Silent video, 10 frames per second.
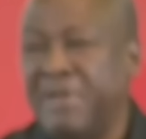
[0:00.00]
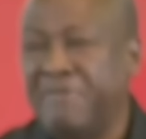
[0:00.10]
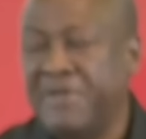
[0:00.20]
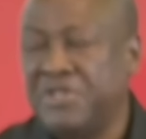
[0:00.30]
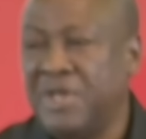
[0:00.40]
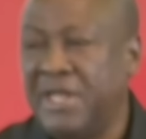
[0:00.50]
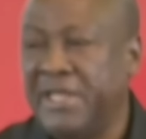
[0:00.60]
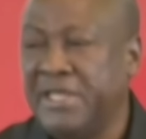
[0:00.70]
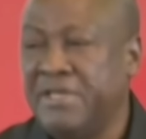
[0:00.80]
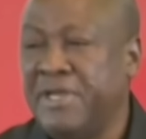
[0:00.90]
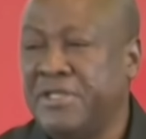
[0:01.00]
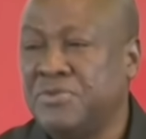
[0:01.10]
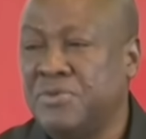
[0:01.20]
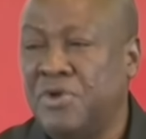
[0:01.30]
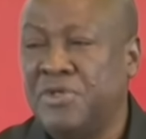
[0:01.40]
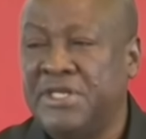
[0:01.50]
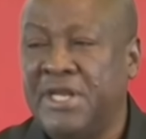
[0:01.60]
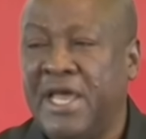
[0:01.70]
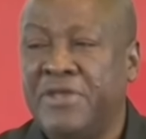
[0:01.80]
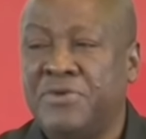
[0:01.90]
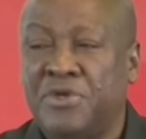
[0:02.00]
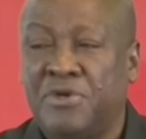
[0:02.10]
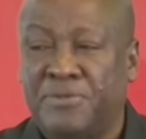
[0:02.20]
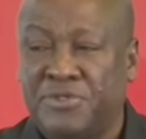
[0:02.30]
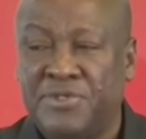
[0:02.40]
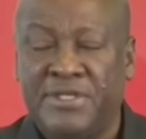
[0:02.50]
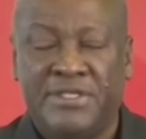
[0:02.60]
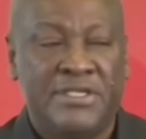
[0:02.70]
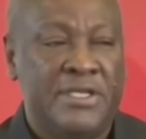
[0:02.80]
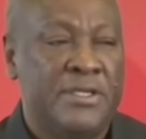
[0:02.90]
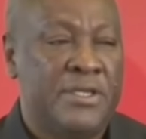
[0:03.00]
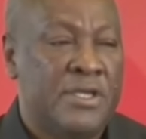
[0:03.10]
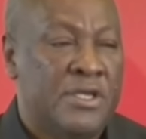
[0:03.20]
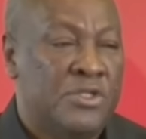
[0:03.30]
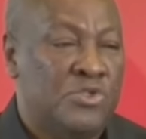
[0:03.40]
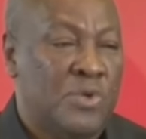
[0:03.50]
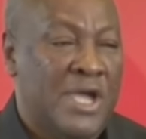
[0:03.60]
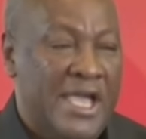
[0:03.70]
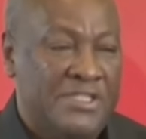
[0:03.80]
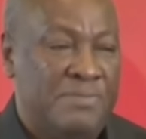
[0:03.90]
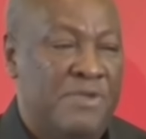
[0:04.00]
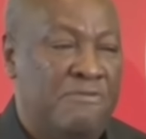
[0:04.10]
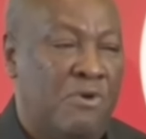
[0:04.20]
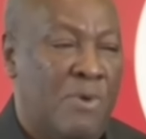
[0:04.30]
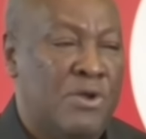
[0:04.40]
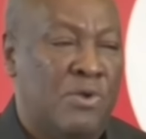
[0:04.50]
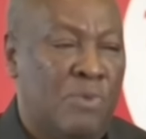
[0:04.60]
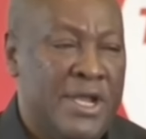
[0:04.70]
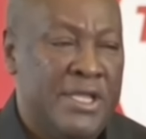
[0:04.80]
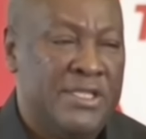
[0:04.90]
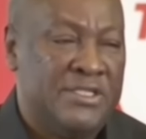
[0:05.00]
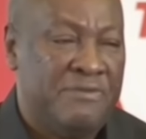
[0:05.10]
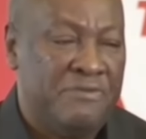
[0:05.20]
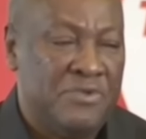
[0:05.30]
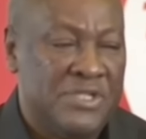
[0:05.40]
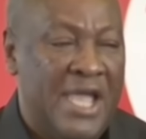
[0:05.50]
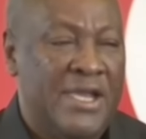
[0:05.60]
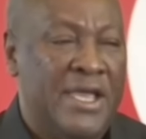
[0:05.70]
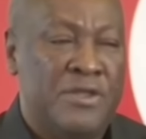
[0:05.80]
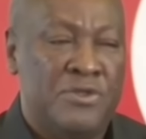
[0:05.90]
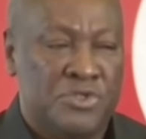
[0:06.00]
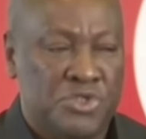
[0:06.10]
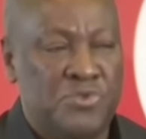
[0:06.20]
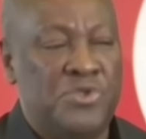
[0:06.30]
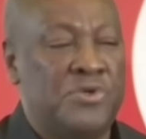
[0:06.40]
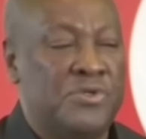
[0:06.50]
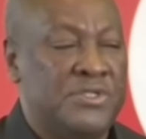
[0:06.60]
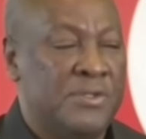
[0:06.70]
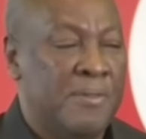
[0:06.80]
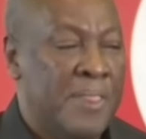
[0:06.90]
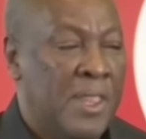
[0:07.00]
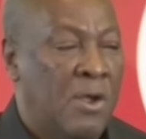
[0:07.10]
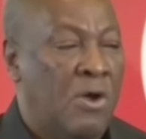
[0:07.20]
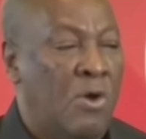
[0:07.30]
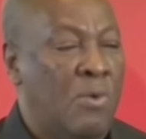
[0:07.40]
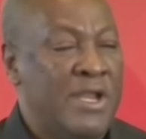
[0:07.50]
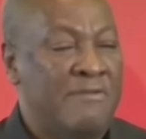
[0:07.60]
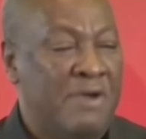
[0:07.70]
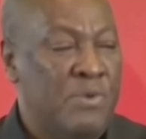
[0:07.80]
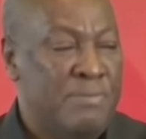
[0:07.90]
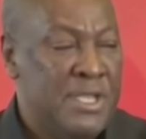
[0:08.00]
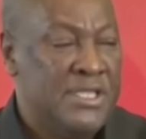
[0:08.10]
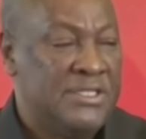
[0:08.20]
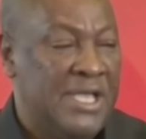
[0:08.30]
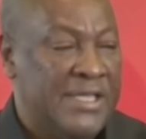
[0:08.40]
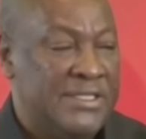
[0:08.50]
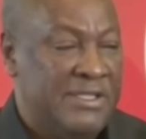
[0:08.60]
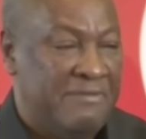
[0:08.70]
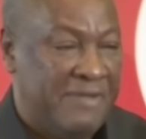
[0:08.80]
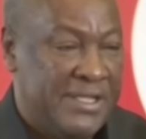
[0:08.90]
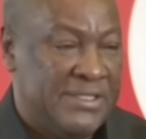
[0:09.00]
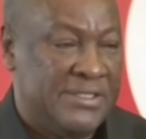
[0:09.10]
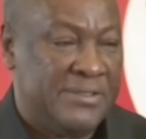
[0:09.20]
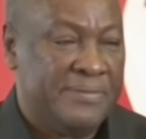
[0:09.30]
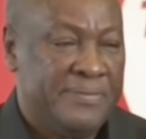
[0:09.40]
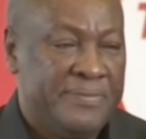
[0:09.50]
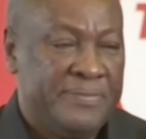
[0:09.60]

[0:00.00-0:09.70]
and my virtual engagements will not deny you the opportunity to catch me for one-on-one interviews, either in your studios or whenever we meet at events.